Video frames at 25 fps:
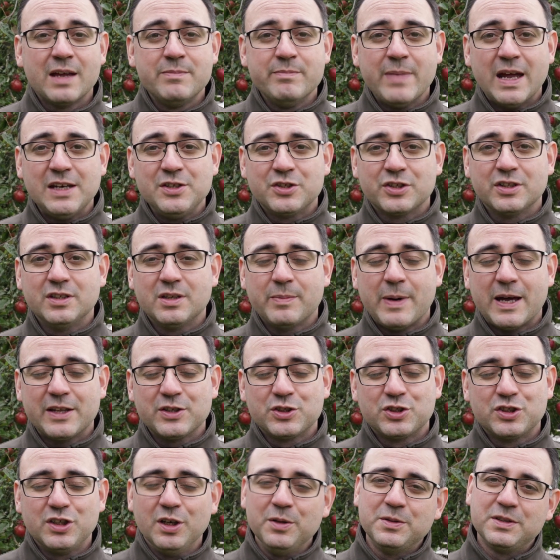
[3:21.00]
I'd mentioned about
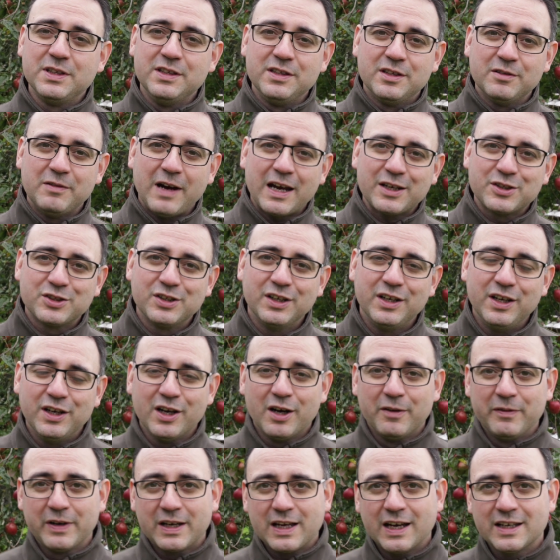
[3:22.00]
the shooting direction
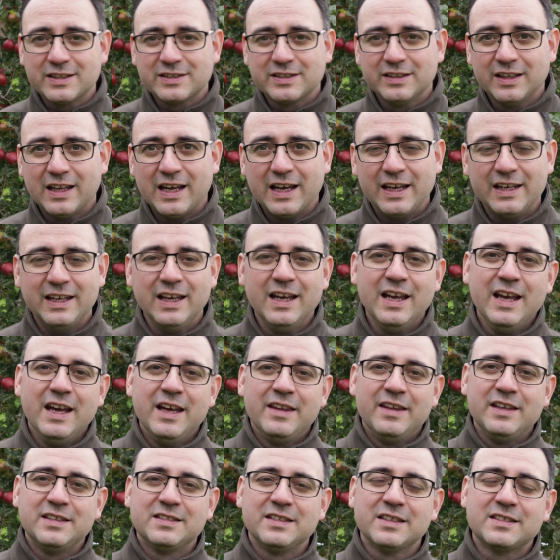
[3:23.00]
in overcast light.
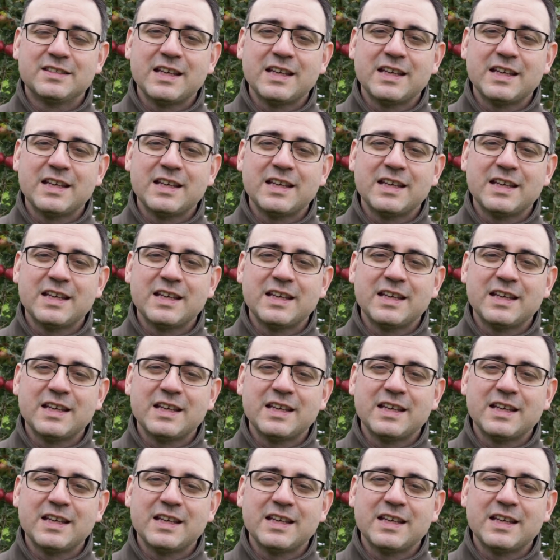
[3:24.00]
This